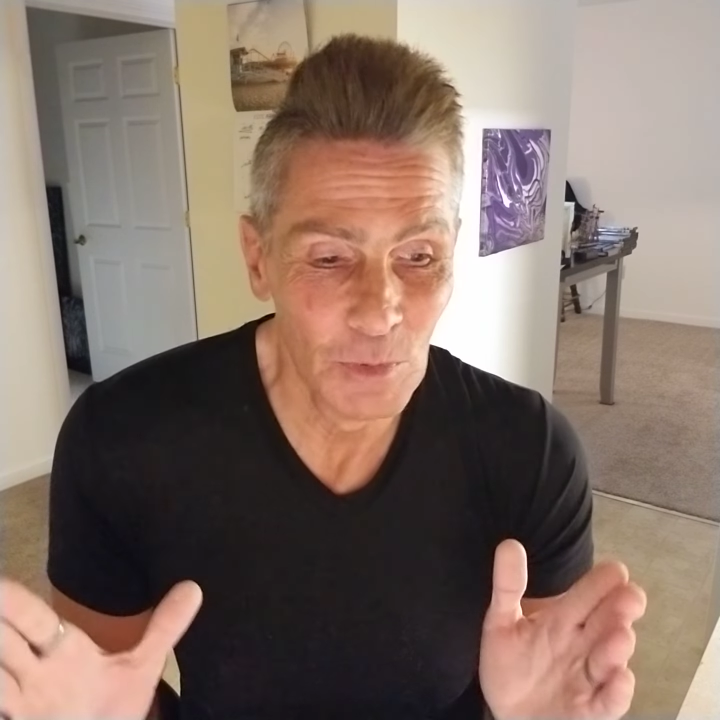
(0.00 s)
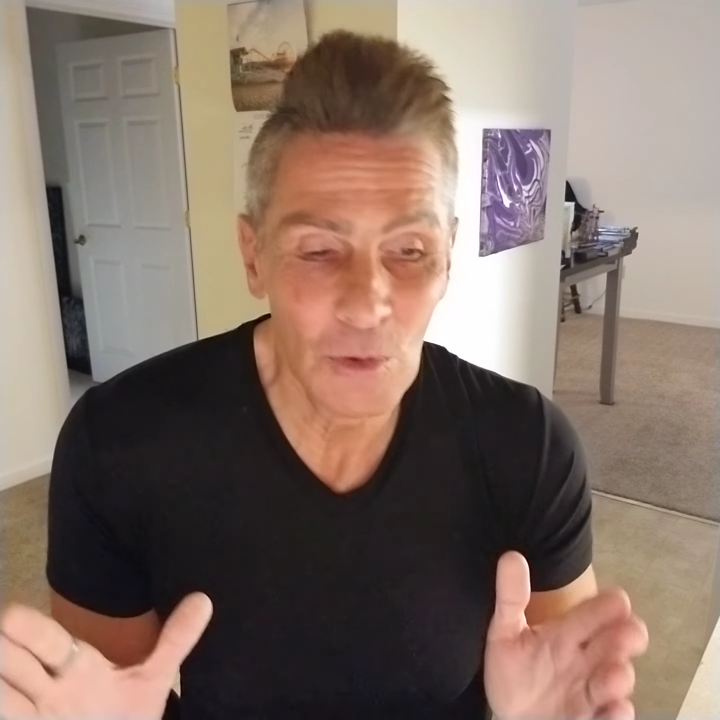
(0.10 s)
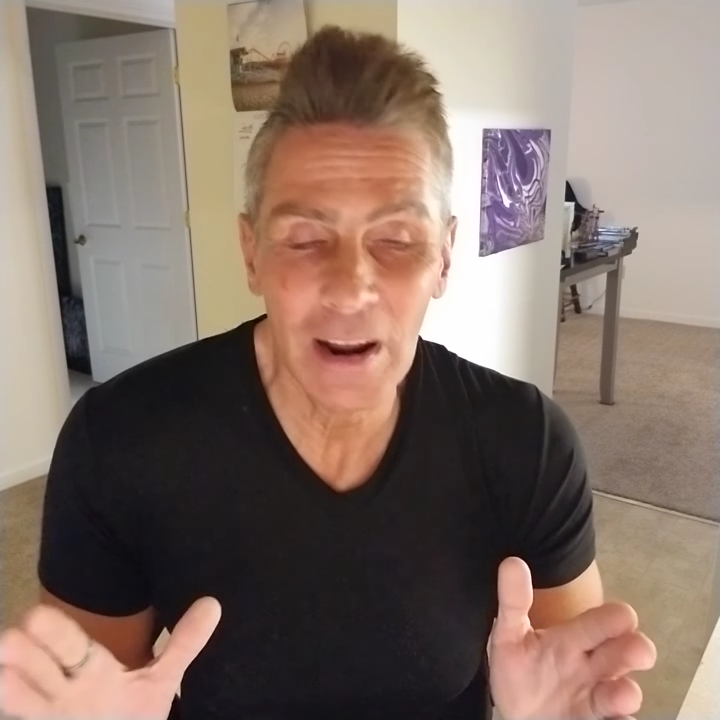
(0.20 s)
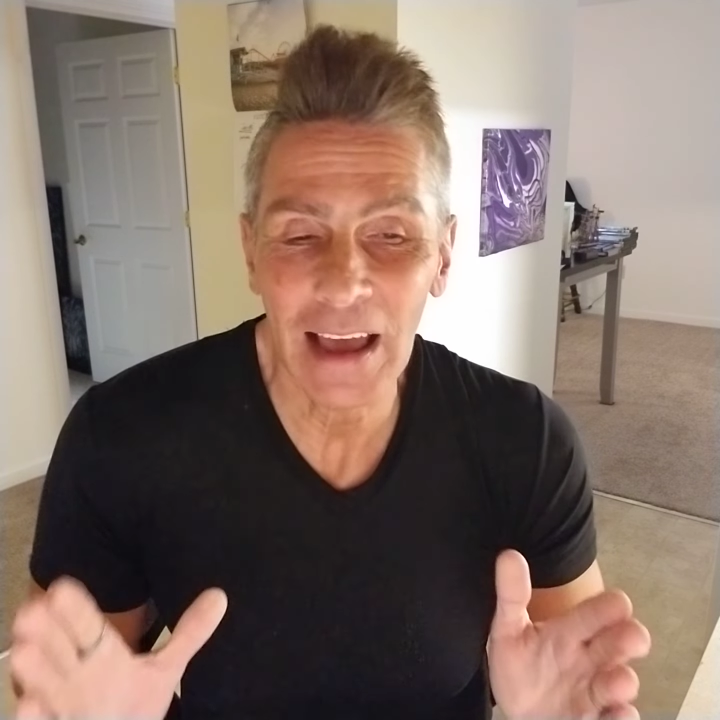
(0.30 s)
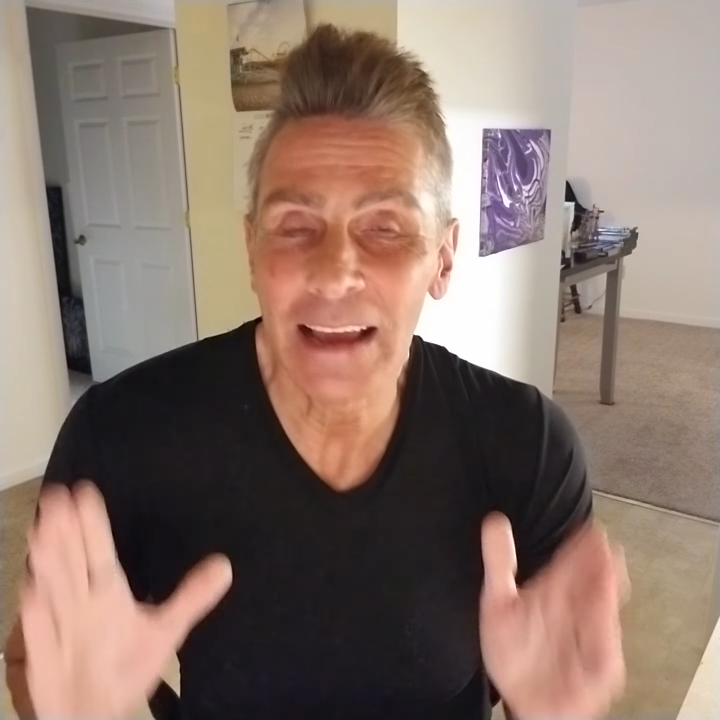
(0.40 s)

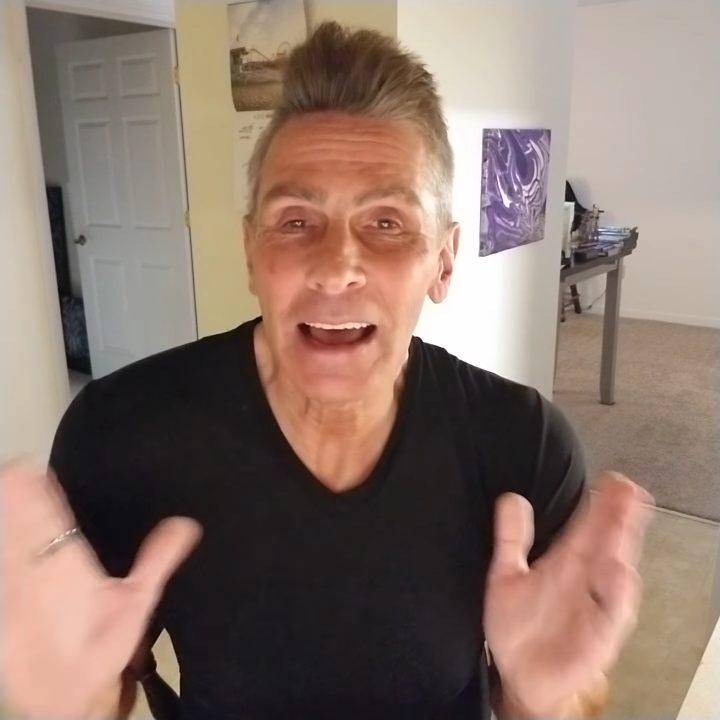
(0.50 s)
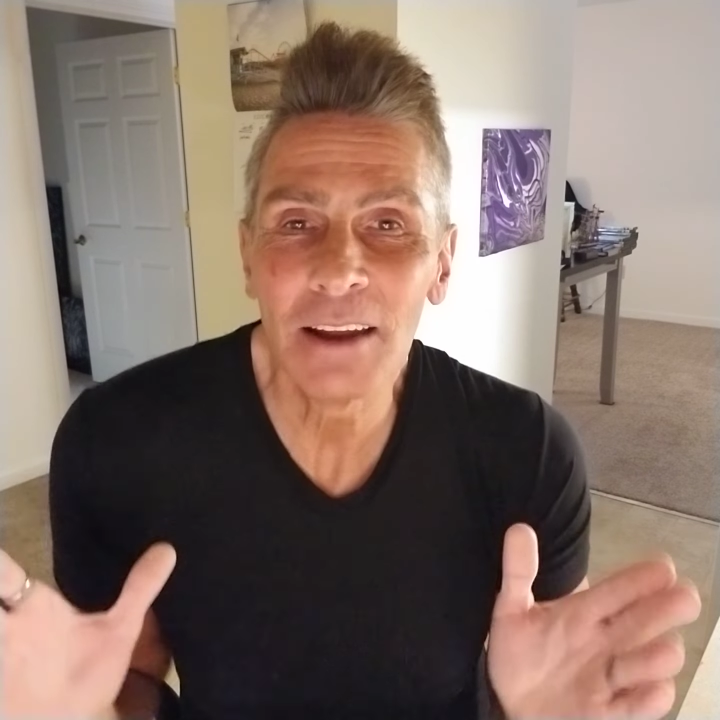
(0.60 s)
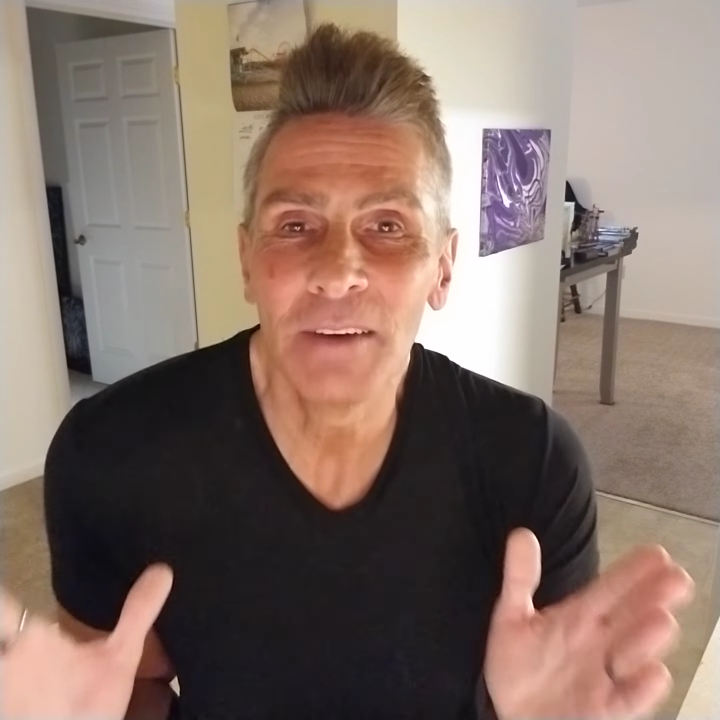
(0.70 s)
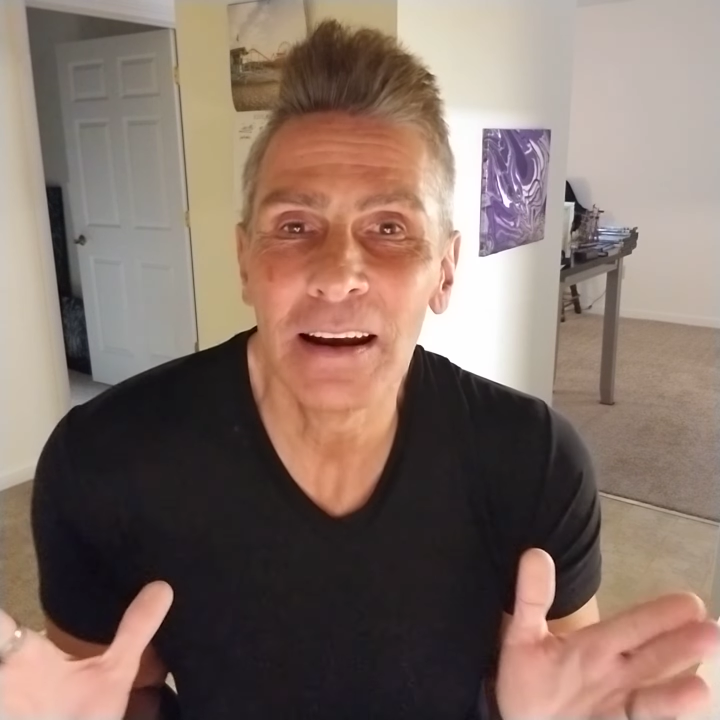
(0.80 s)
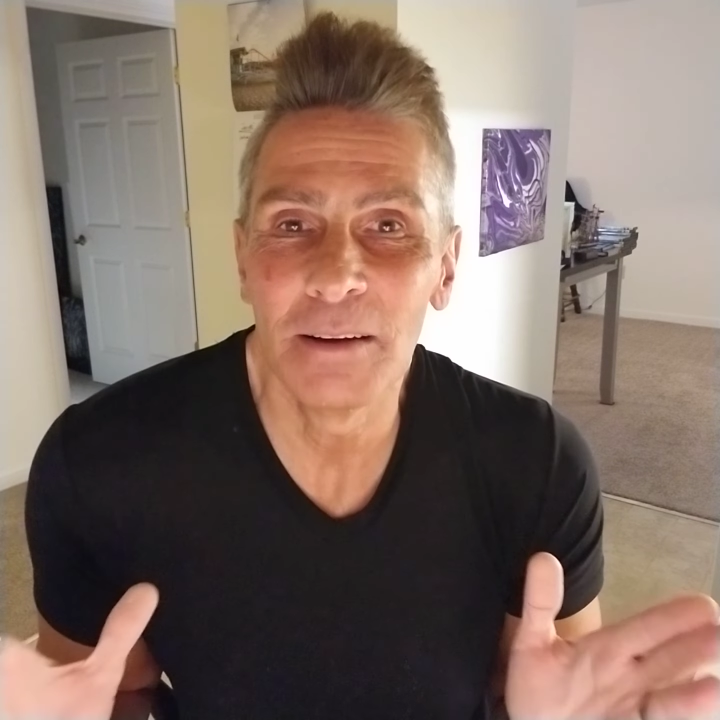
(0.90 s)
morning I
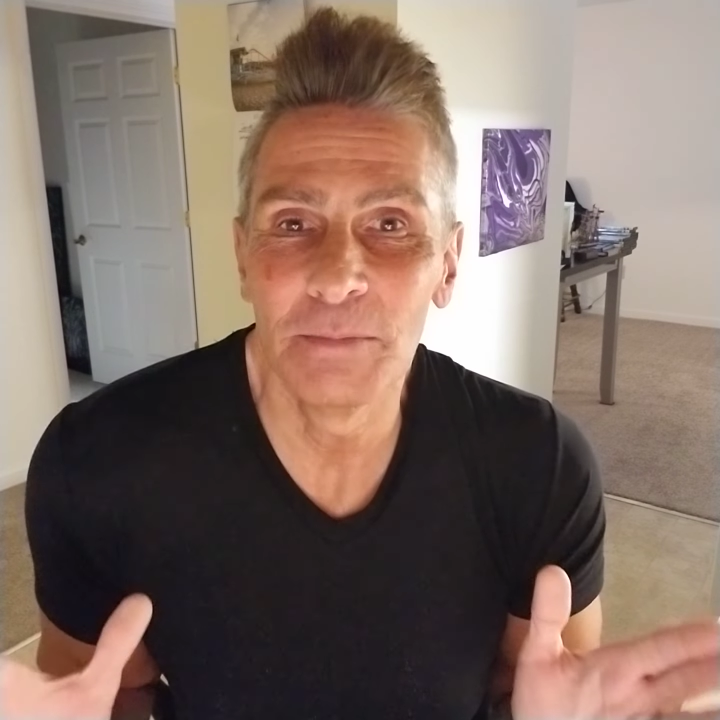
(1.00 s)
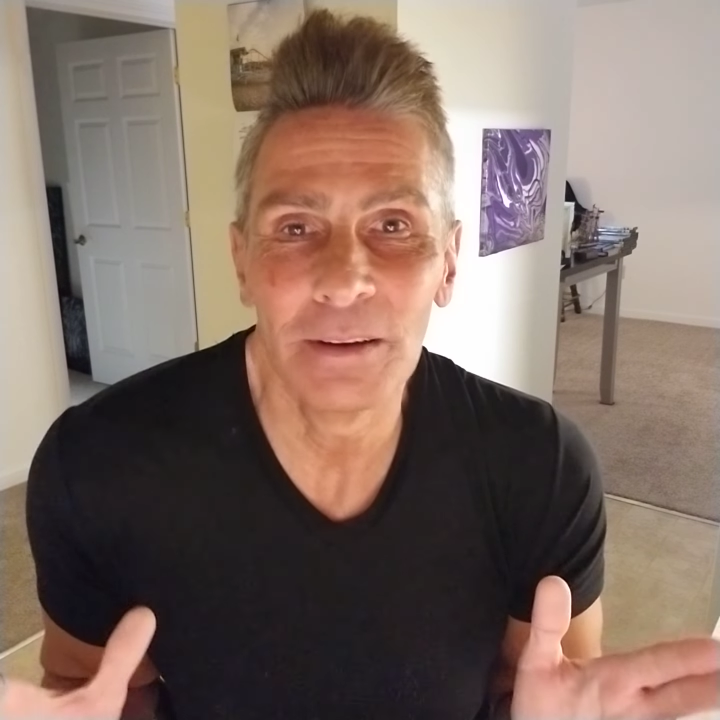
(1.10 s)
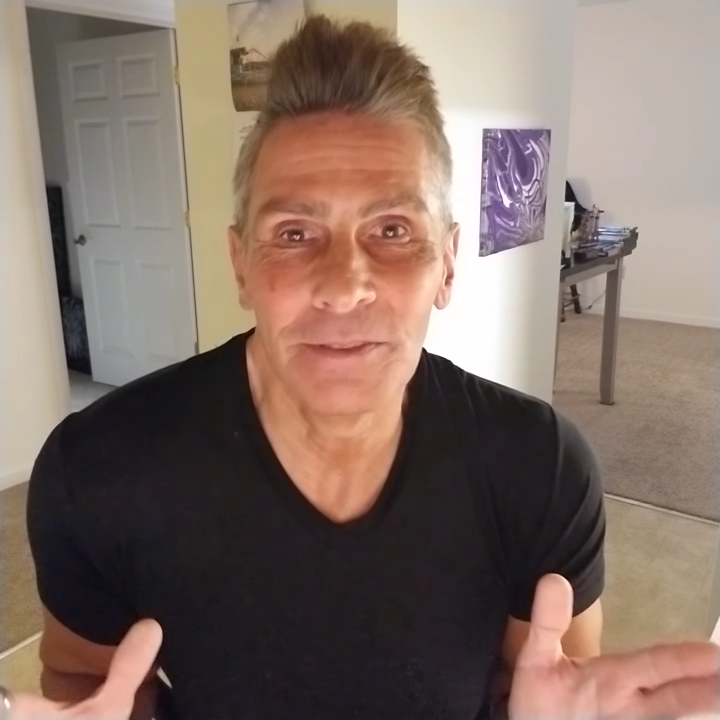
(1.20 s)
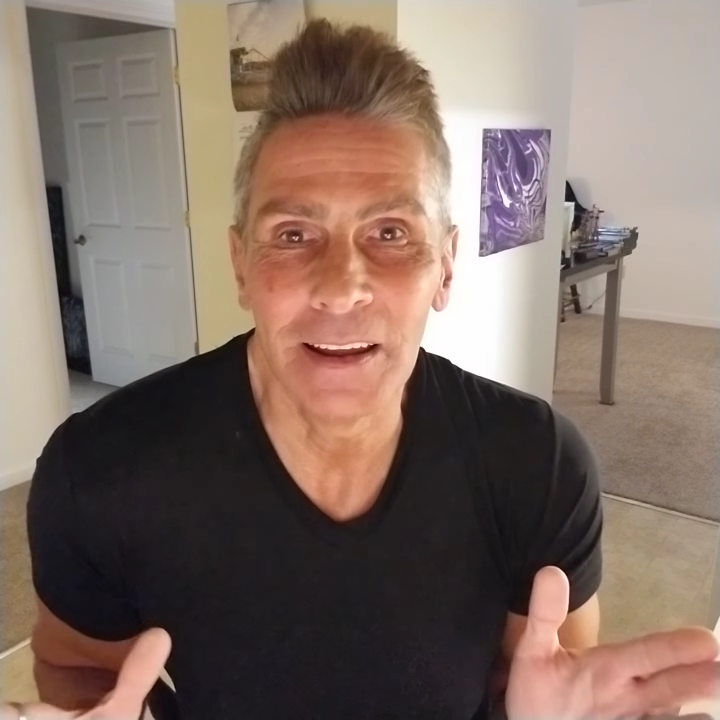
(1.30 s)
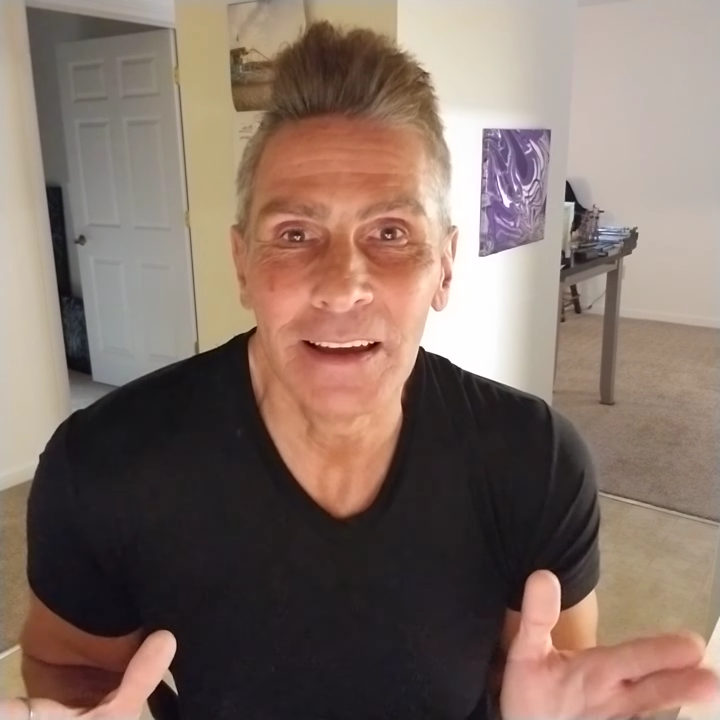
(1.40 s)
kind of had an
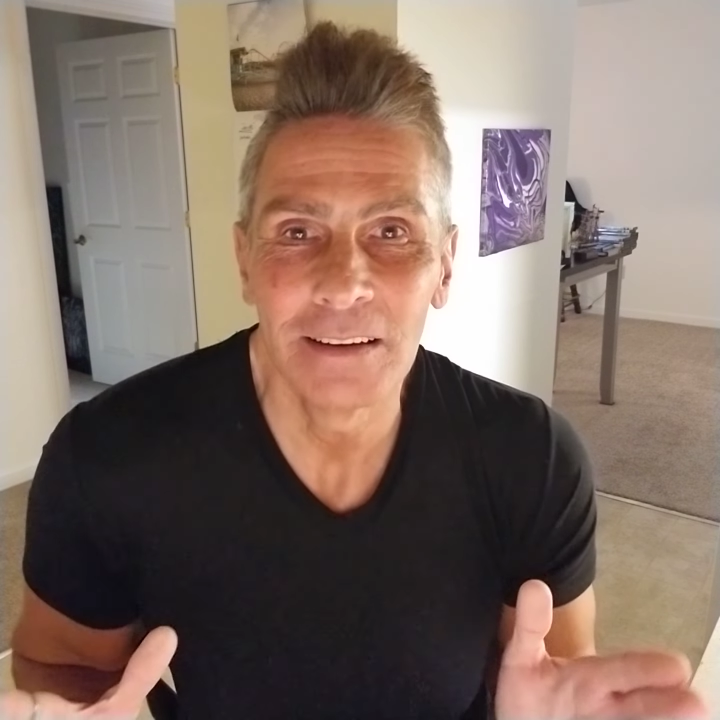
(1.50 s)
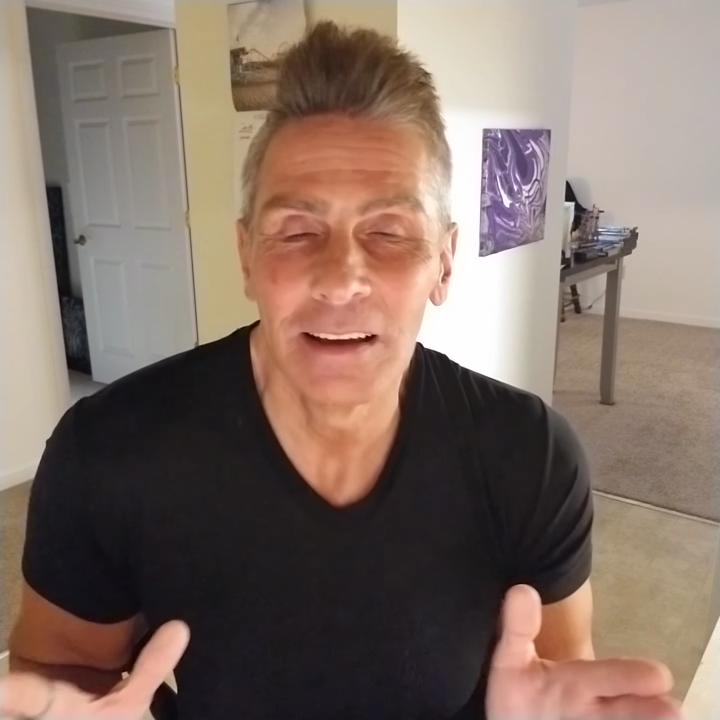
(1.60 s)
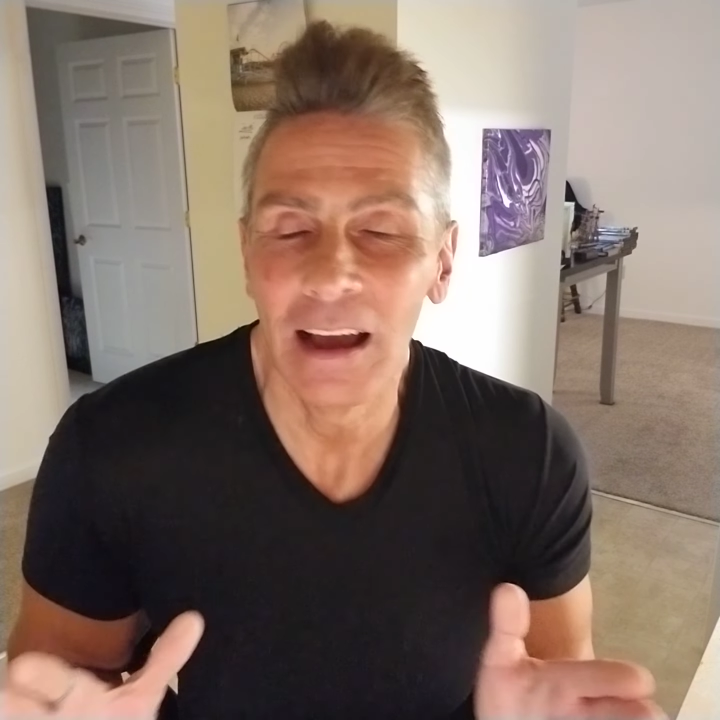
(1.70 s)
epiphany.